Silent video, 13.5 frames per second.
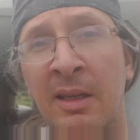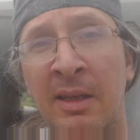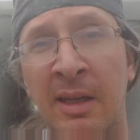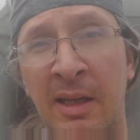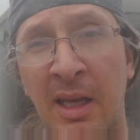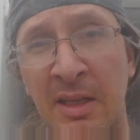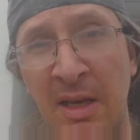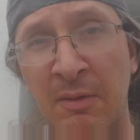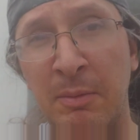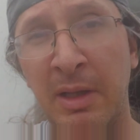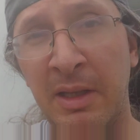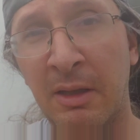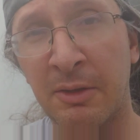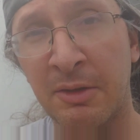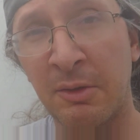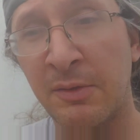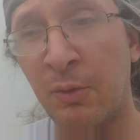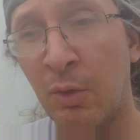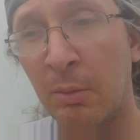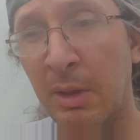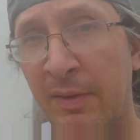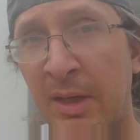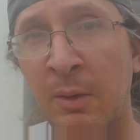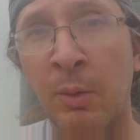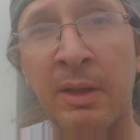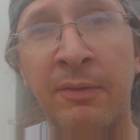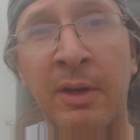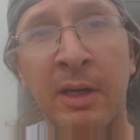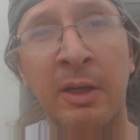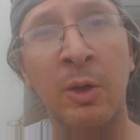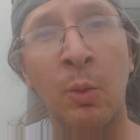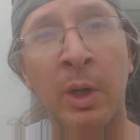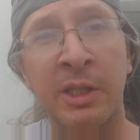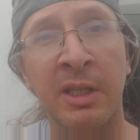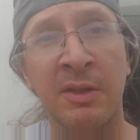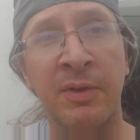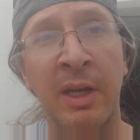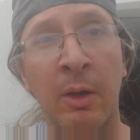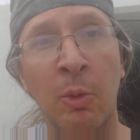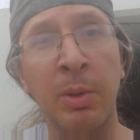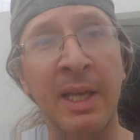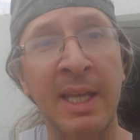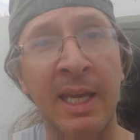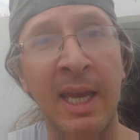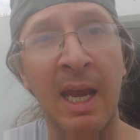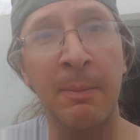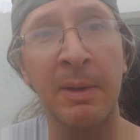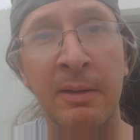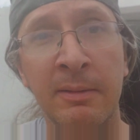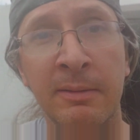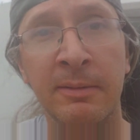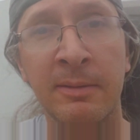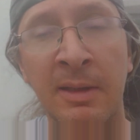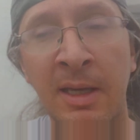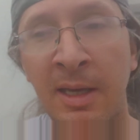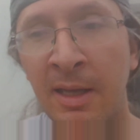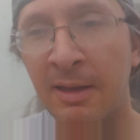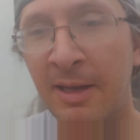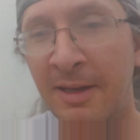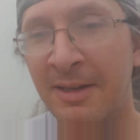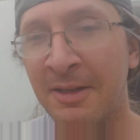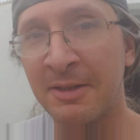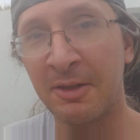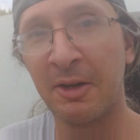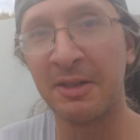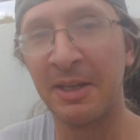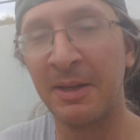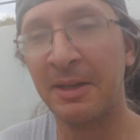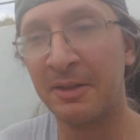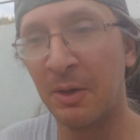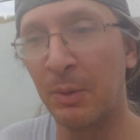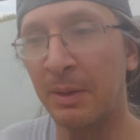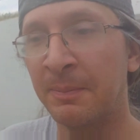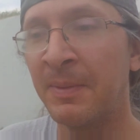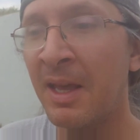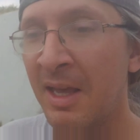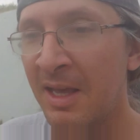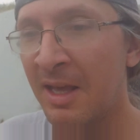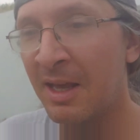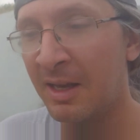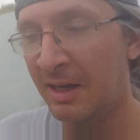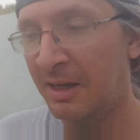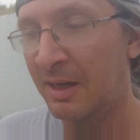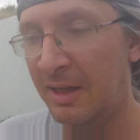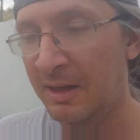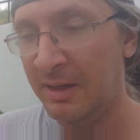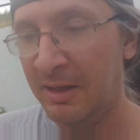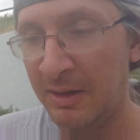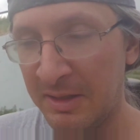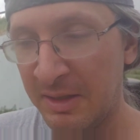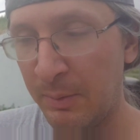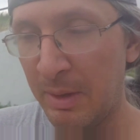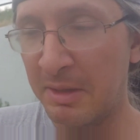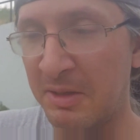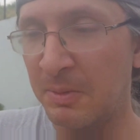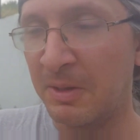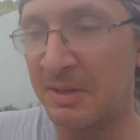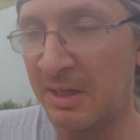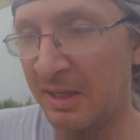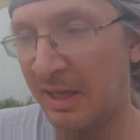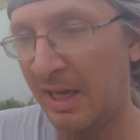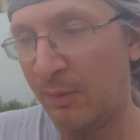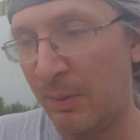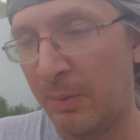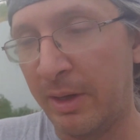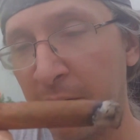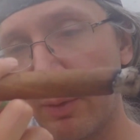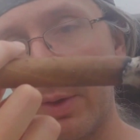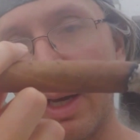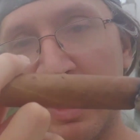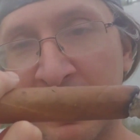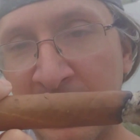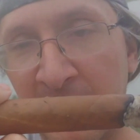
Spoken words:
In case you haven't played the Elder Scrolls 4 Oblivion, what the fuck are you doing watching this video? Go play that game. Seriously, it's a good one. Alright, so anyway, I'm going to smoke this down to the halfway point. I already went ahead and